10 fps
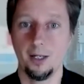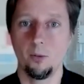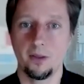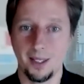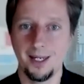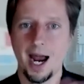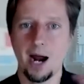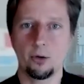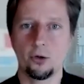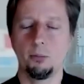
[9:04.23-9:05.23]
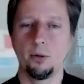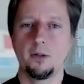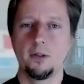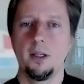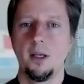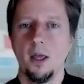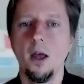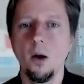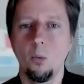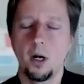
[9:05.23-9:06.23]
within our community.
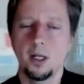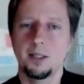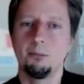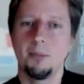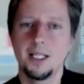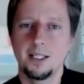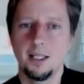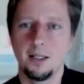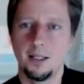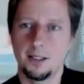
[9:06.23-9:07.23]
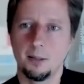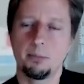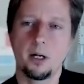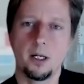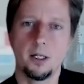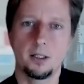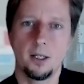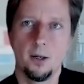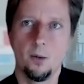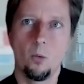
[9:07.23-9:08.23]
What is missing is the part
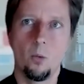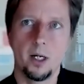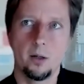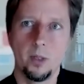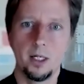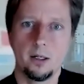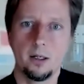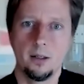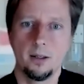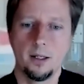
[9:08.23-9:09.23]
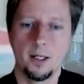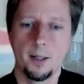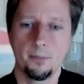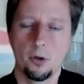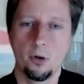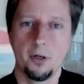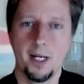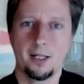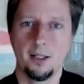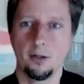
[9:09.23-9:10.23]
where we are
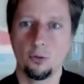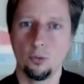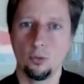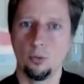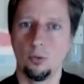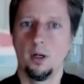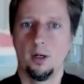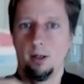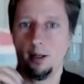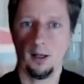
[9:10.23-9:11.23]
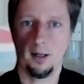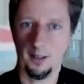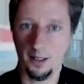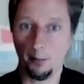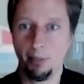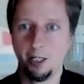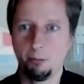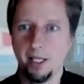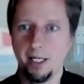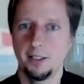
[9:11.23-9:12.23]
connecting to big
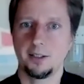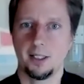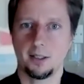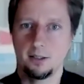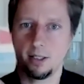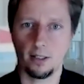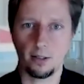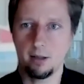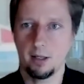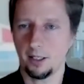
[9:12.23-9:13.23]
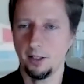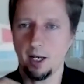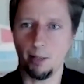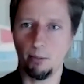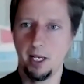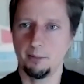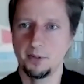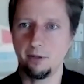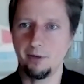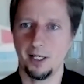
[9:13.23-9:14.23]
players, as I said, so like the IBMs,
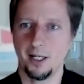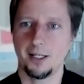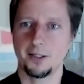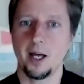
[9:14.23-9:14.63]
the Red Hats, the